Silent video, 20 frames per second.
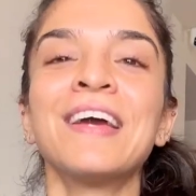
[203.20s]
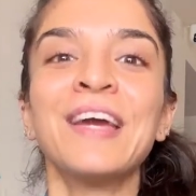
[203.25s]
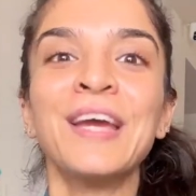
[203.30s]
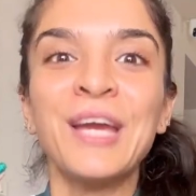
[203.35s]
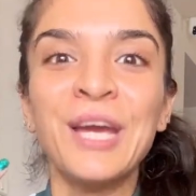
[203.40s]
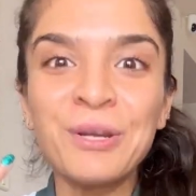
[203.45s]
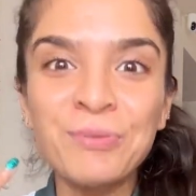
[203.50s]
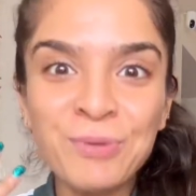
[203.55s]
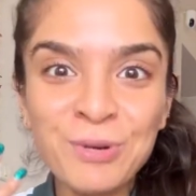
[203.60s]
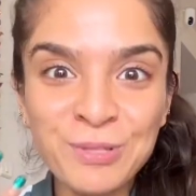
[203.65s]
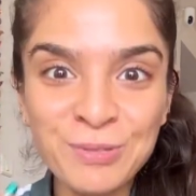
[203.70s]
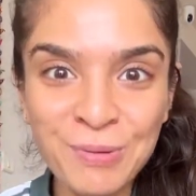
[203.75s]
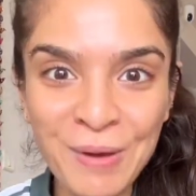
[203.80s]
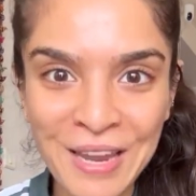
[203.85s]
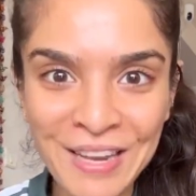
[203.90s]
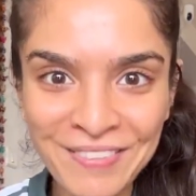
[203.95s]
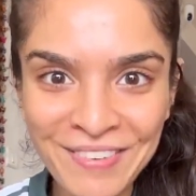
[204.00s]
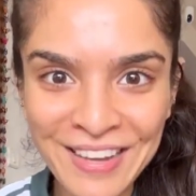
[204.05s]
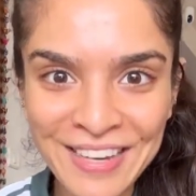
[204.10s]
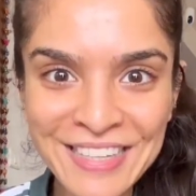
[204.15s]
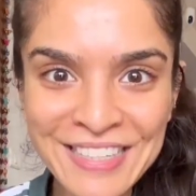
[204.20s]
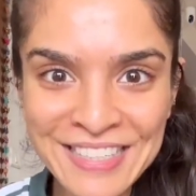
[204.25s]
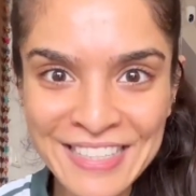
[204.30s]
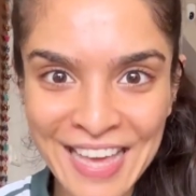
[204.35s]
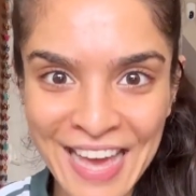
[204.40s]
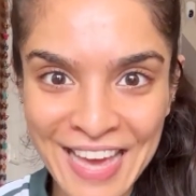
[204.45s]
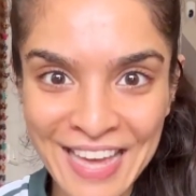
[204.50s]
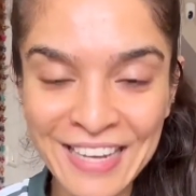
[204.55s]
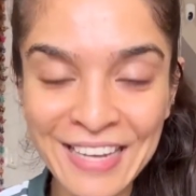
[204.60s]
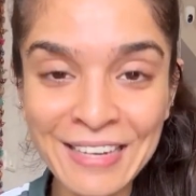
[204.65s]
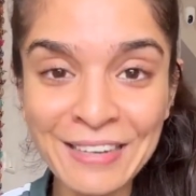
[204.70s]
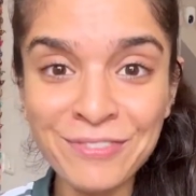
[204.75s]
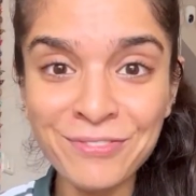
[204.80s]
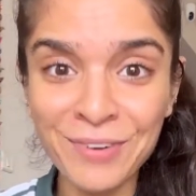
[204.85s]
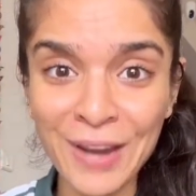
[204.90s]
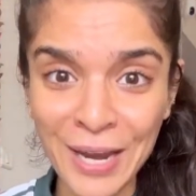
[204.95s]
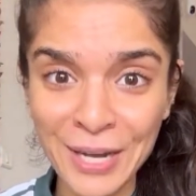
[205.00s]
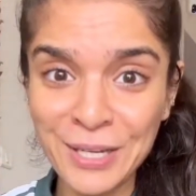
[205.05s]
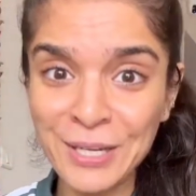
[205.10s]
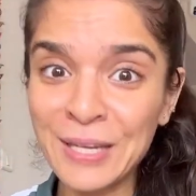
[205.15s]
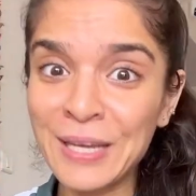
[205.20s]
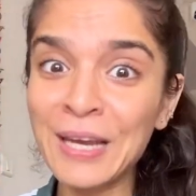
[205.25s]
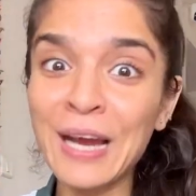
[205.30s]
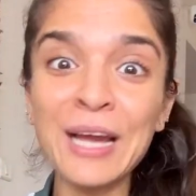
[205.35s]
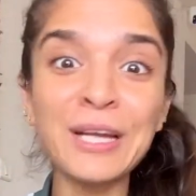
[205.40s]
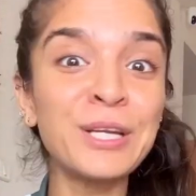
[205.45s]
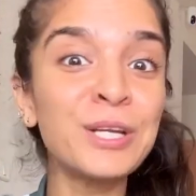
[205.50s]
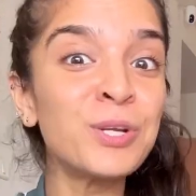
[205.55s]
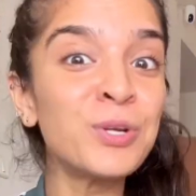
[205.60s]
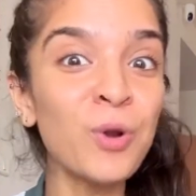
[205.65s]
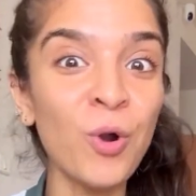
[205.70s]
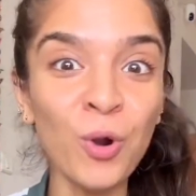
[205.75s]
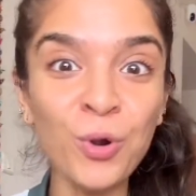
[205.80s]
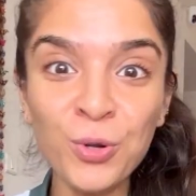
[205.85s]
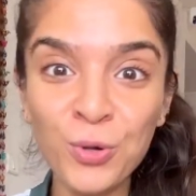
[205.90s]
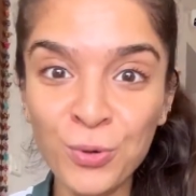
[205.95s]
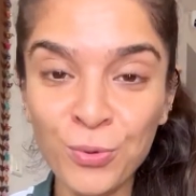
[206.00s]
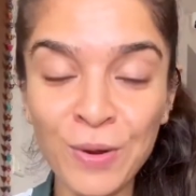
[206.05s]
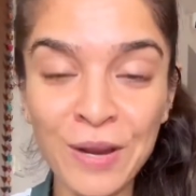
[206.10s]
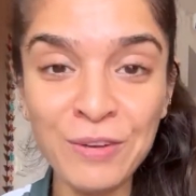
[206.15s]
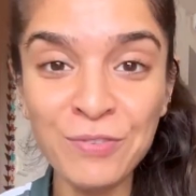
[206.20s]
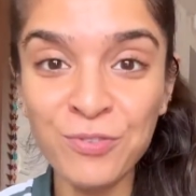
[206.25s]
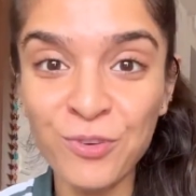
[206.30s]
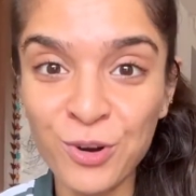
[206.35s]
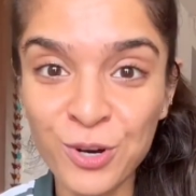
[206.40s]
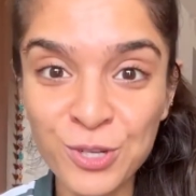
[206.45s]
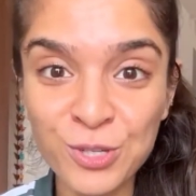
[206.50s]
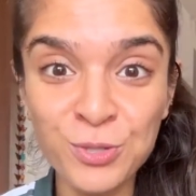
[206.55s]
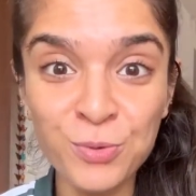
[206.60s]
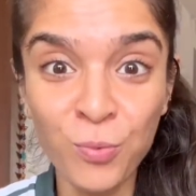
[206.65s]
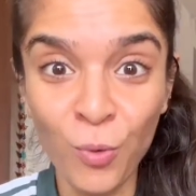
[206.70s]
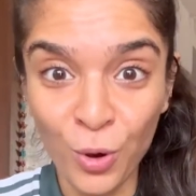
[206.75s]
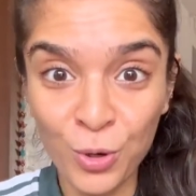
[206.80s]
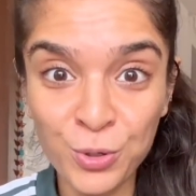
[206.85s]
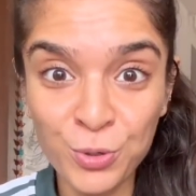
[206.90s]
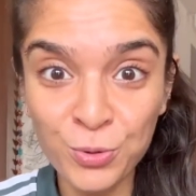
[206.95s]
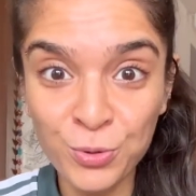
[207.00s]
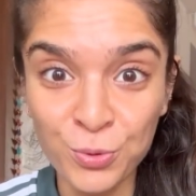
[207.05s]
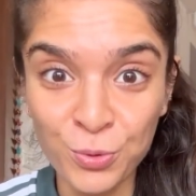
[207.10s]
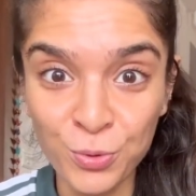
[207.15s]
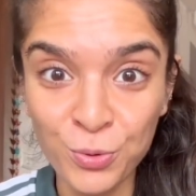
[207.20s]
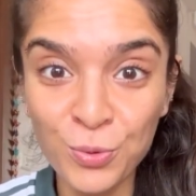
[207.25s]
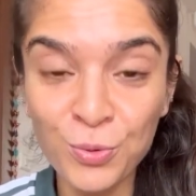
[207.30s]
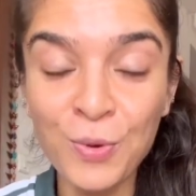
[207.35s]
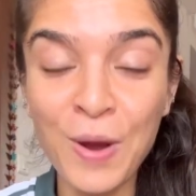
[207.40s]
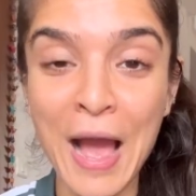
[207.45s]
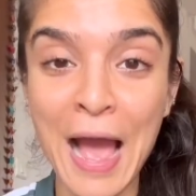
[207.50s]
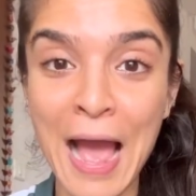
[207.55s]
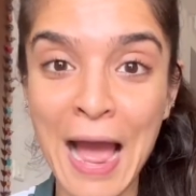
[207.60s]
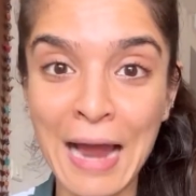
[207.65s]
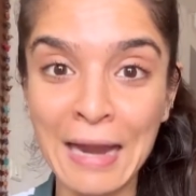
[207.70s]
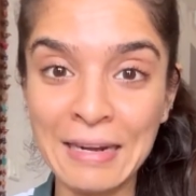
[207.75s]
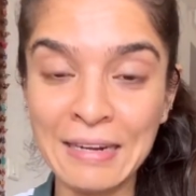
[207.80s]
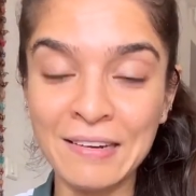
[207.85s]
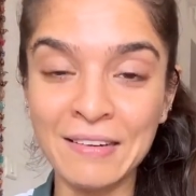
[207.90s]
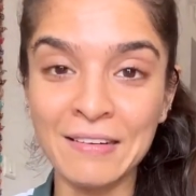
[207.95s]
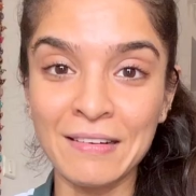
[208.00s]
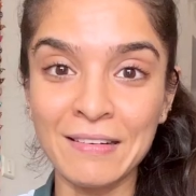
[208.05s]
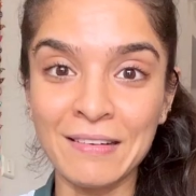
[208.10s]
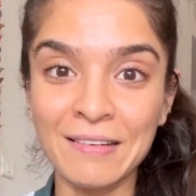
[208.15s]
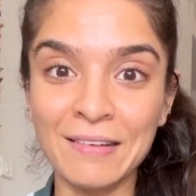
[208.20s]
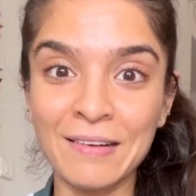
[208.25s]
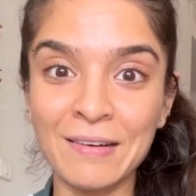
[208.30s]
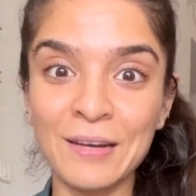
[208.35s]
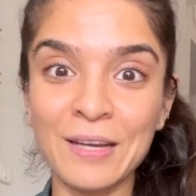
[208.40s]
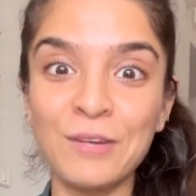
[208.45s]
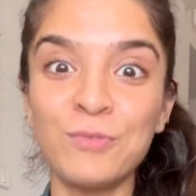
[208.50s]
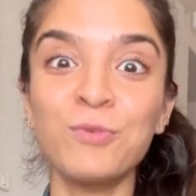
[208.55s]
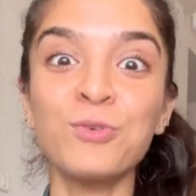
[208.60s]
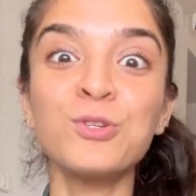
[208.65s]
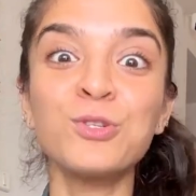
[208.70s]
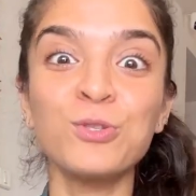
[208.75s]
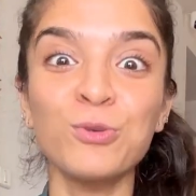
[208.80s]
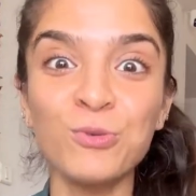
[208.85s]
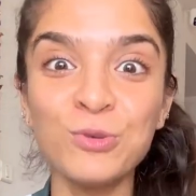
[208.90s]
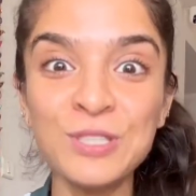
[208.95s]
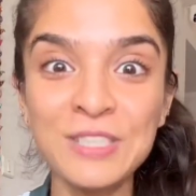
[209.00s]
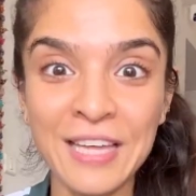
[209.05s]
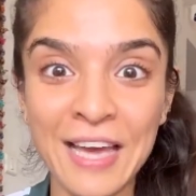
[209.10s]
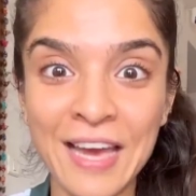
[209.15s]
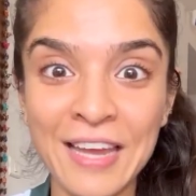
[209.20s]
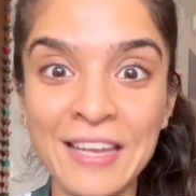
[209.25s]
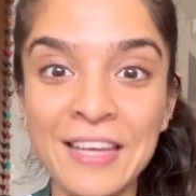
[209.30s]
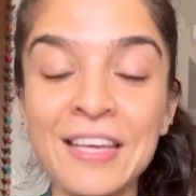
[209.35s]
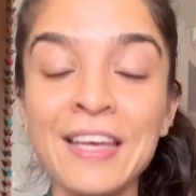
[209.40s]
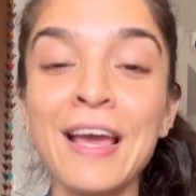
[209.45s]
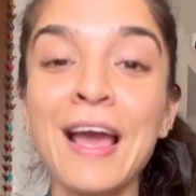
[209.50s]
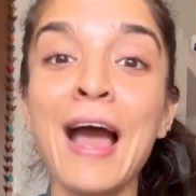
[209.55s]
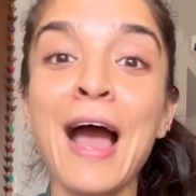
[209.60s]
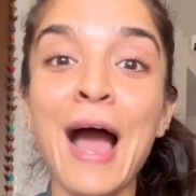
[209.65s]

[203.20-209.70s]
it was very scary and frightening. I did not know at first what to do, and it was so scary.